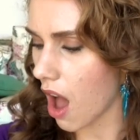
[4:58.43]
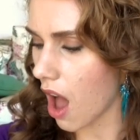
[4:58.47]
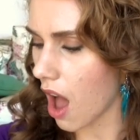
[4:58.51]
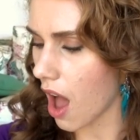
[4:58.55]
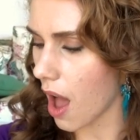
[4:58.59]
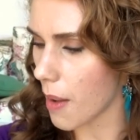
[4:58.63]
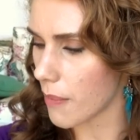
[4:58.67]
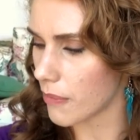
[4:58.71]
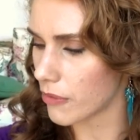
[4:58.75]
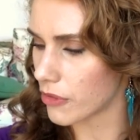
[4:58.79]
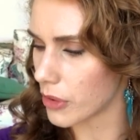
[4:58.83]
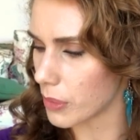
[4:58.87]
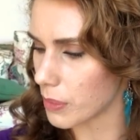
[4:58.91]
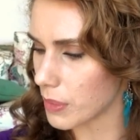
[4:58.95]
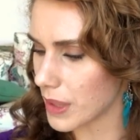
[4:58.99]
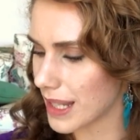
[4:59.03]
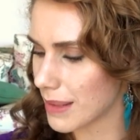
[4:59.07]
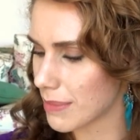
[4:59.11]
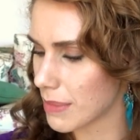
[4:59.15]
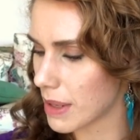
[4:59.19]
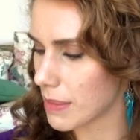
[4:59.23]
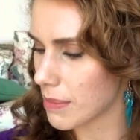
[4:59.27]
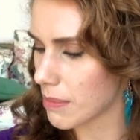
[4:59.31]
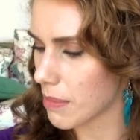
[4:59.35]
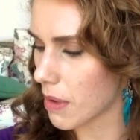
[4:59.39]
Um, from
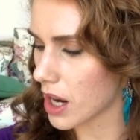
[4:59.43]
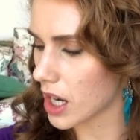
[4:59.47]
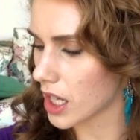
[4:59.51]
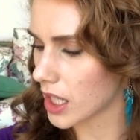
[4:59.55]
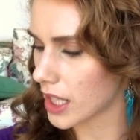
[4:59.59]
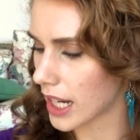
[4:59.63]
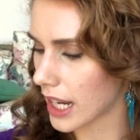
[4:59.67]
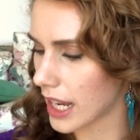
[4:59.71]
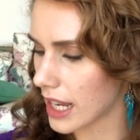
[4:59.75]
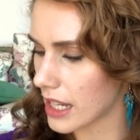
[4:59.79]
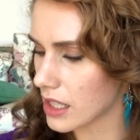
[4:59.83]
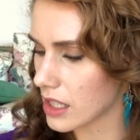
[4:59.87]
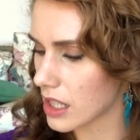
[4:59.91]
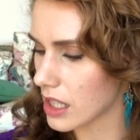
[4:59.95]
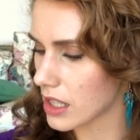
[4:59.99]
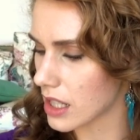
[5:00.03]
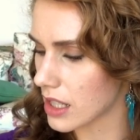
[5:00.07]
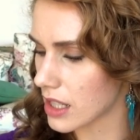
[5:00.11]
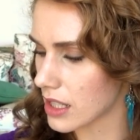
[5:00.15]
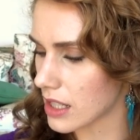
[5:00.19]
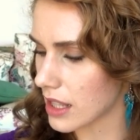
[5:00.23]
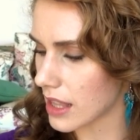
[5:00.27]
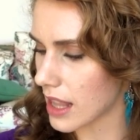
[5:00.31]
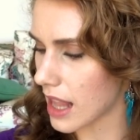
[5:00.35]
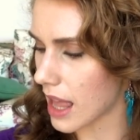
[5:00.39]
Neiman Marcus, this
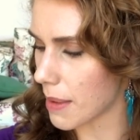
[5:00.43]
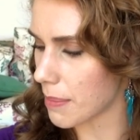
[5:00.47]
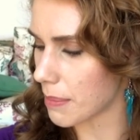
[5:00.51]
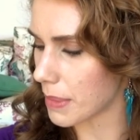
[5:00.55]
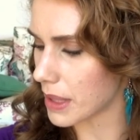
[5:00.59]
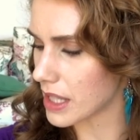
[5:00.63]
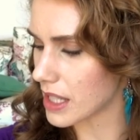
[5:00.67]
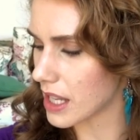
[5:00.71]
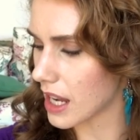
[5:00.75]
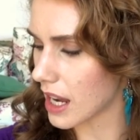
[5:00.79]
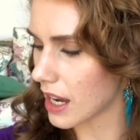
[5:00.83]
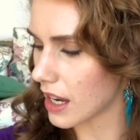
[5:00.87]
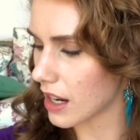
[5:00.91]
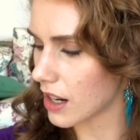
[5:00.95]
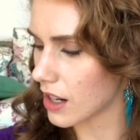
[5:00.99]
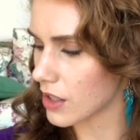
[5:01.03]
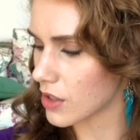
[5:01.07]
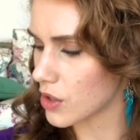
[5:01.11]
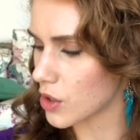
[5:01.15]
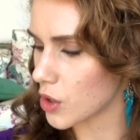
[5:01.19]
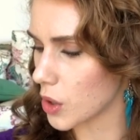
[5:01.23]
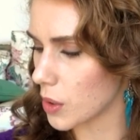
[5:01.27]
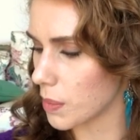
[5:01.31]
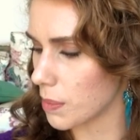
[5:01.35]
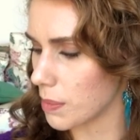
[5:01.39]
is La
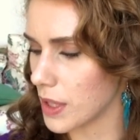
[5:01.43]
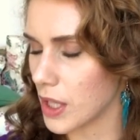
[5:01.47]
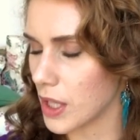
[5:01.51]
Matière du